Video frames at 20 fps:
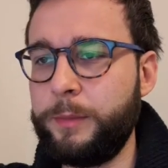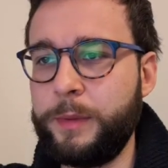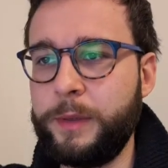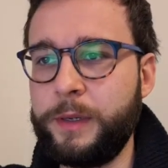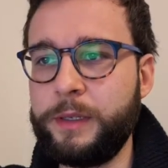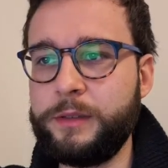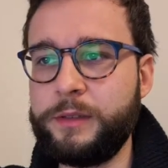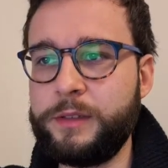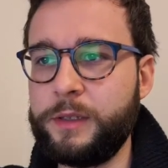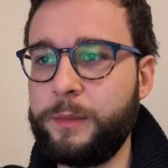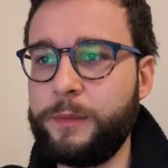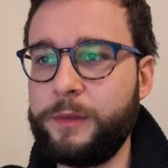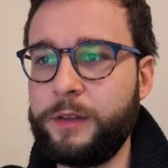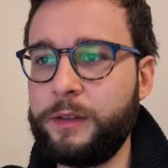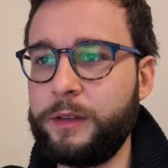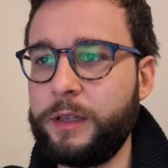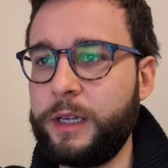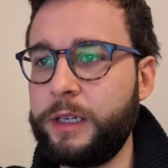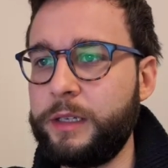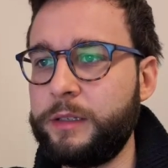but something
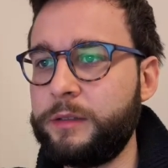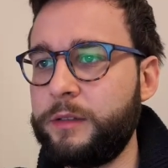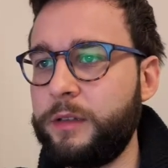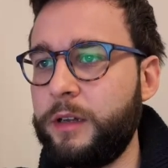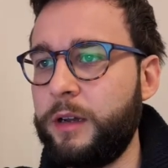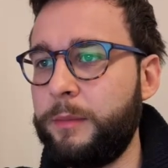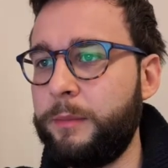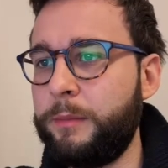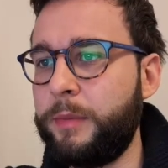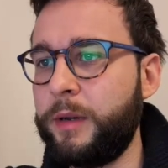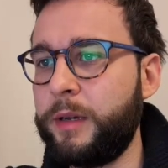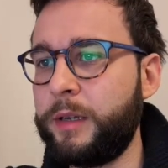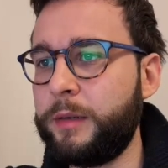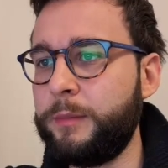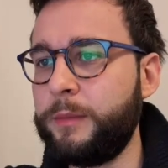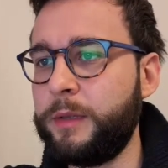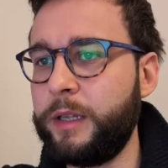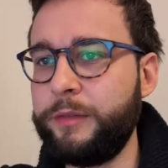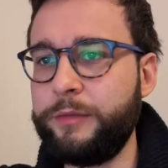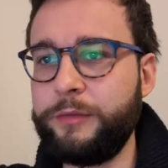like top,
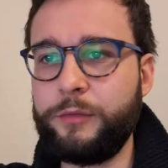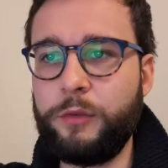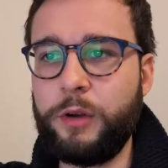bottom, left,